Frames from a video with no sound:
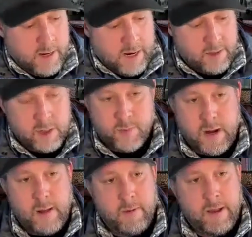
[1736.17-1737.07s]
And there's
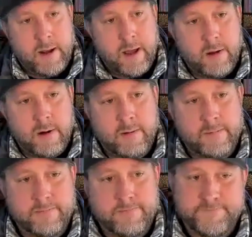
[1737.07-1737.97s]
probably another
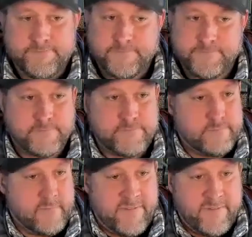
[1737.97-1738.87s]

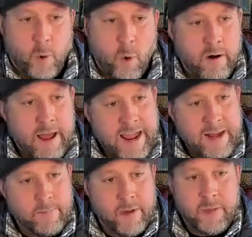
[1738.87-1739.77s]
4 to
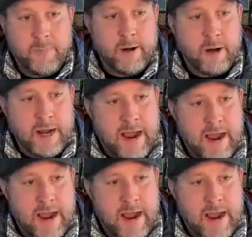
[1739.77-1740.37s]
8 month period